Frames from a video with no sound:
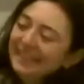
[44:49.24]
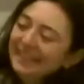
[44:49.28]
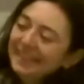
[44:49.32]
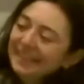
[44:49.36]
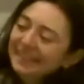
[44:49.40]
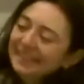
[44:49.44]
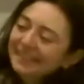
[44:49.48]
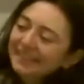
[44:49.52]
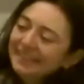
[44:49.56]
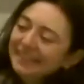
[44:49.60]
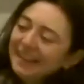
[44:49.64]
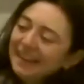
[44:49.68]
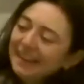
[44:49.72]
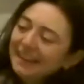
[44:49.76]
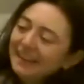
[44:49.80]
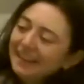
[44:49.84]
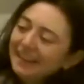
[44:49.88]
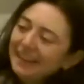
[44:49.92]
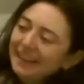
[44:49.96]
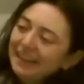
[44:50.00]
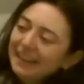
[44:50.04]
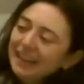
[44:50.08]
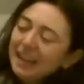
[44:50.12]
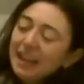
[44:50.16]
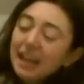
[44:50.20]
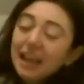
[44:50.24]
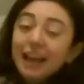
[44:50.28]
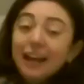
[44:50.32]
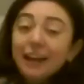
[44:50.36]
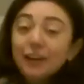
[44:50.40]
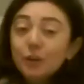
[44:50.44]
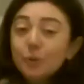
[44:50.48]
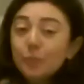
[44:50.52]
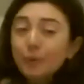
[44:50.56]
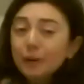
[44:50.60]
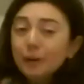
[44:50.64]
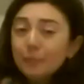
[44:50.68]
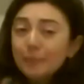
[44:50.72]
Slide it in, and
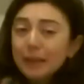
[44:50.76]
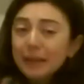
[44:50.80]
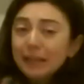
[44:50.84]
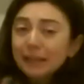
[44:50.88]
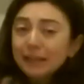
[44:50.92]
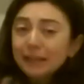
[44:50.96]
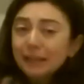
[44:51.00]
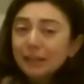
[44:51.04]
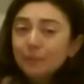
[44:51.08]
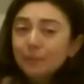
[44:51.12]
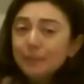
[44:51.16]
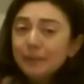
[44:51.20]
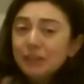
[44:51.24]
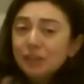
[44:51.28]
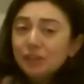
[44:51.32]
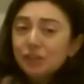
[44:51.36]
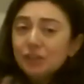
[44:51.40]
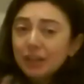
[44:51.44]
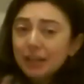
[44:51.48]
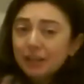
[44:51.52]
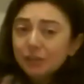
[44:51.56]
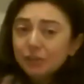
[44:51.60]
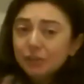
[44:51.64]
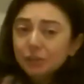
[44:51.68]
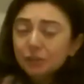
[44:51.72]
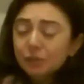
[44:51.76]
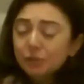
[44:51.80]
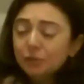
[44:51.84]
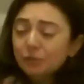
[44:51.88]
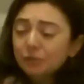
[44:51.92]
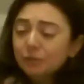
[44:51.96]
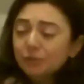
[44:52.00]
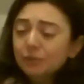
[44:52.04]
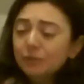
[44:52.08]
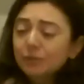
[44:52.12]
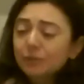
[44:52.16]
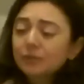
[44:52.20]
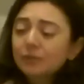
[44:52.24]
you want to be a little bit
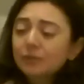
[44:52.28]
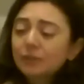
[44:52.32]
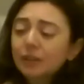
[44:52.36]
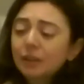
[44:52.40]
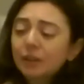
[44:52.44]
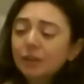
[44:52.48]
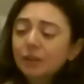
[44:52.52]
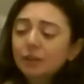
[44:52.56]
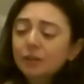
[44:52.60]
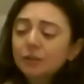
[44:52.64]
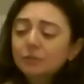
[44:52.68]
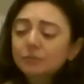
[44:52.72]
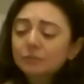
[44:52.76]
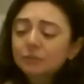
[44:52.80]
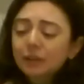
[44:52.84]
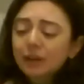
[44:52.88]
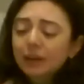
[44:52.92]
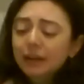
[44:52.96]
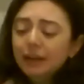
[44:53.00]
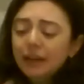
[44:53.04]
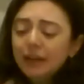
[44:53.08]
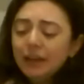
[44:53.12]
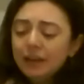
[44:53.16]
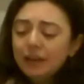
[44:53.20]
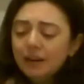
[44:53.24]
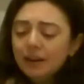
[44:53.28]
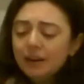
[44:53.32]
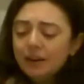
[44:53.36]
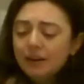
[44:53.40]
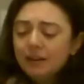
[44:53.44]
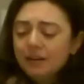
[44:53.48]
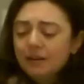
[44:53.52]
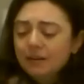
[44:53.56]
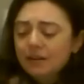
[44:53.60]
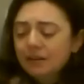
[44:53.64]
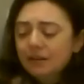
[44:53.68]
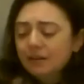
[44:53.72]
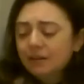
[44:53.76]
gentle, right?
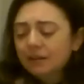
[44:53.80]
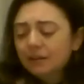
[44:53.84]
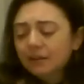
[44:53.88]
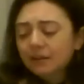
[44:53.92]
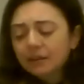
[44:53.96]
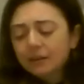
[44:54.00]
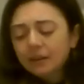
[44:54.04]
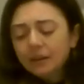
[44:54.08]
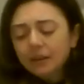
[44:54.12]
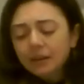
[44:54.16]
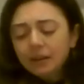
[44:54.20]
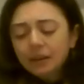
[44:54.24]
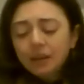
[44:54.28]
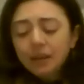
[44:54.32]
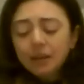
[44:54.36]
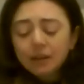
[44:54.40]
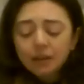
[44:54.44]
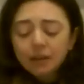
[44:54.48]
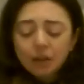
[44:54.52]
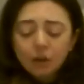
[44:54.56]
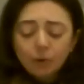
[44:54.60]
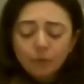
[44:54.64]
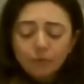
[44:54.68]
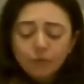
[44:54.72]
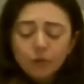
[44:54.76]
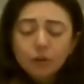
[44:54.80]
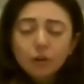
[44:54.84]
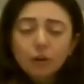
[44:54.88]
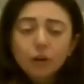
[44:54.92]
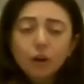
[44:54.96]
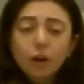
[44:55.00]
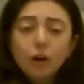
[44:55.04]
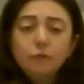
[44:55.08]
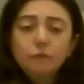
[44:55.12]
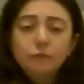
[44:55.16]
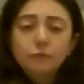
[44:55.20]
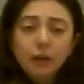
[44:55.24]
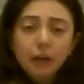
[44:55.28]
Now, if you're
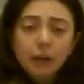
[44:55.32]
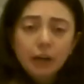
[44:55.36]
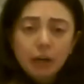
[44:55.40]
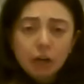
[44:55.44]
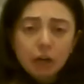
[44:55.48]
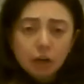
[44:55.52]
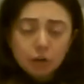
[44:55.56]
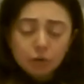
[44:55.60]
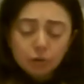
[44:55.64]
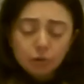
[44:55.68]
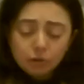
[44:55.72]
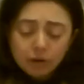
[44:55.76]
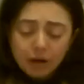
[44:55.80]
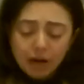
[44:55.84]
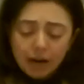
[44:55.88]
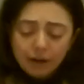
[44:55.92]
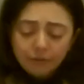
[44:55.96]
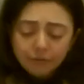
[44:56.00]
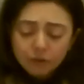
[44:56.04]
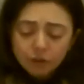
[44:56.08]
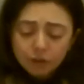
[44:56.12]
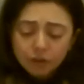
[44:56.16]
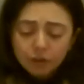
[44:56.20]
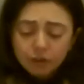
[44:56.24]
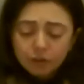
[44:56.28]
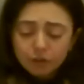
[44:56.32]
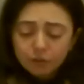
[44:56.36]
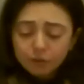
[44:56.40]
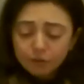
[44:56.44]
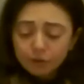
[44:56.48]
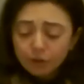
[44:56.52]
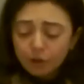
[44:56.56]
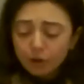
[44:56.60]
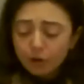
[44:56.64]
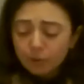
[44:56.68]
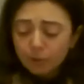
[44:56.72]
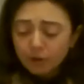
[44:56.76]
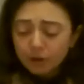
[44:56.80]
a very good crafter and
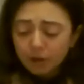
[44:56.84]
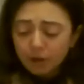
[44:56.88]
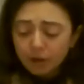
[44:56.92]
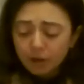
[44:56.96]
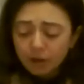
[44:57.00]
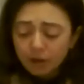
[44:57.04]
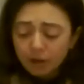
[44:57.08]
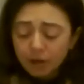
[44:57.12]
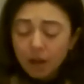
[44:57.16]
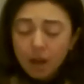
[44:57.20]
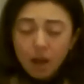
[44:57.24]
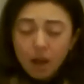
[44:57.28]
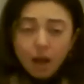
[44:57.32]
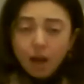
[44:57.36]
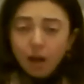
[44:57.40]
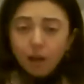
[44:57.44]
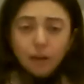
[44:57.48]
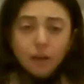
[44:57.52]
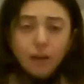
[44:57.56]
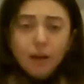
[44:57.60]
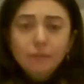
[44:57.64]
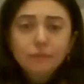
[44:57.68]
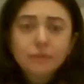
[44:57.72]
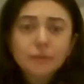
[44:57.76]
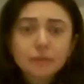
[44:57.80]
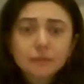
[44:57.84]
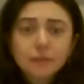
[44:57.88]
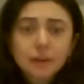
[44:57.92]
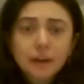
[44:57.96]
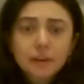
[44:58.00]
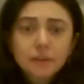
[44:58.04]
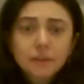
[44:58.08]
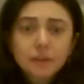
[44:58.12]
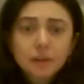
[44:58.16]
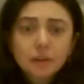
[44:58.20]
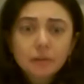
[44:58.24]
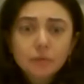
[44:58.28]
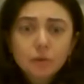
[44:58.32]
sewer, and I love this
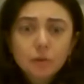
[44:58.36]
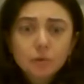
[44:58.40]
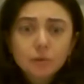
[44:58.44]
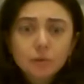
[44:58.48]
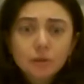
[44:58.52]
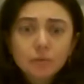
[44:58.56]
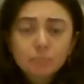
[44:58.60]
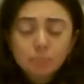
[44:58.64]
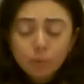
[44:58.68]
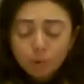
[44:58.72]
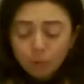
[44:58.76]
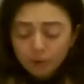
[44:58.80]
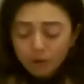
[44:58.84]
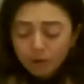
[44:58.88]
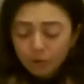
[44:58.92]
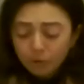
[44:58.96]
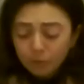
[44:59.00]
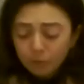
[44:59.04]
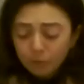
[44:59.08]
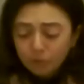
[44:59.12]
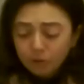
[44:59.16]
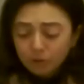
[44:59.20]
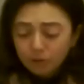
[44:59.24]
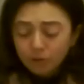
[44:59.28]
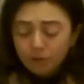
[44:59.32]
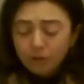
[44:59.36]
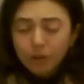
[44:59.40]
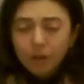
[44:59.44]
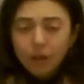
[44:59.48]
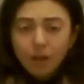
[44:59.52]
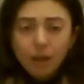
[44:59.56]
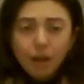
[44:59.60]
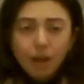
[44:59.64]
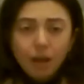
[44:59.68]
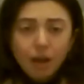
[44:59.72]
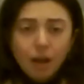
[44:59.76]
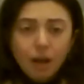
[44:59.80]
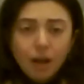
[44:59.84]
idea of using boiled wool,
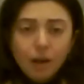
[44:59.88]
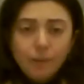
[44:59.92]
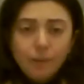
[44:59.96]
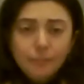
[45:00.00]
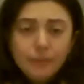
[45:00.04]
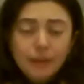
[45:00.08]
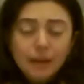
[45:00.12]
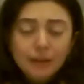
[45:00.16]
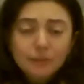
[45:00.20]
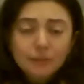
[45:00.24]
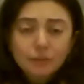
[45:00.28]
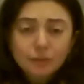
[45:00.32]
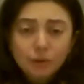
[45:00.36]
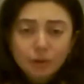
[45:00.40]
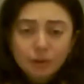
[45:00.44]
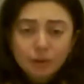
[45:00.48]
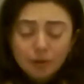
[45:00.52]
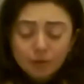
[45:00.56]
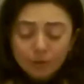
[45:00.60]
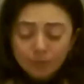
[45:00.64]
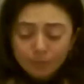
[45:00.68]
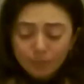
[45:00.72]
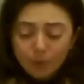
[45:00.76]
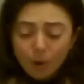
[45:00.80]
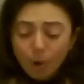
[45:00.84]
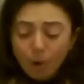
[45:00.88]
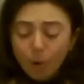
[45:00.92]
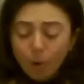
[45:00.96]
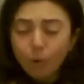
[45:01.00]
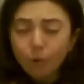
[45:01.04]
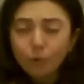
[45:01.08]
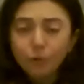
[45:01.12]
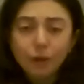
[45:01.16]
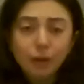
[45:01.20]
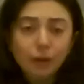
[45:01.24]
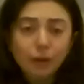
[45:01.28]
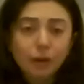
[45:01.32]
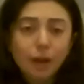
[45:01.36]
that's going to
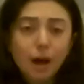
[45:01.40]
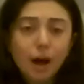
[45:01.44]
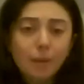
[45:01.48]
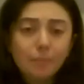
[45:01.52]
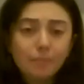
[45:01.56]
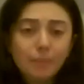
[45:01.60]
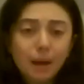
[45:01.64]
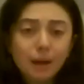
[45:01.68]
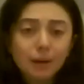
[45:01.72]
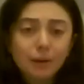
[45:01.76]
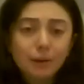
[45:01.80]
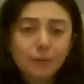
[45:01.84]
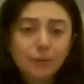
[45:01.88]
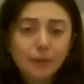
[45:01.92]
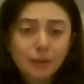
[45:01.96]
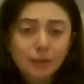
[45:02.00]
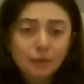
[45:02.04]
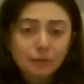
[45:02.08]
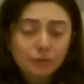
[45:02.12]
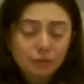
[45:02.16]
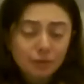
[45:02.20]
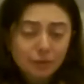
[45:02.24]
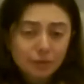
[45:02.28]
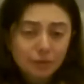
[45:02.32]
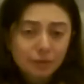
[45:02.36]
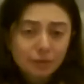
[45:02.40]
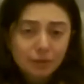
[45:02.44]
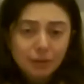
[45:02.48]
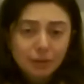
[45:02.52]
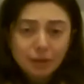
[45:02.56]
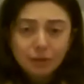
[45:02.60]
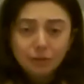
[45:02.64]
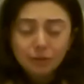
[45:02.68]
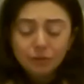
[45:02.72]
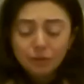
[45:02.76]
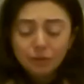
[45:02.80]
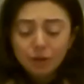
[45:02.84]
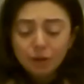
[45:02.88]
hold a lot better than
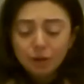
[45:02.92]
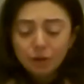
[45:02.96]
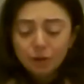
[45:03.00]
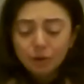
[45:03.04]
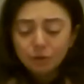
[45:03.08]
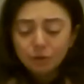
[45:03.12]
you know,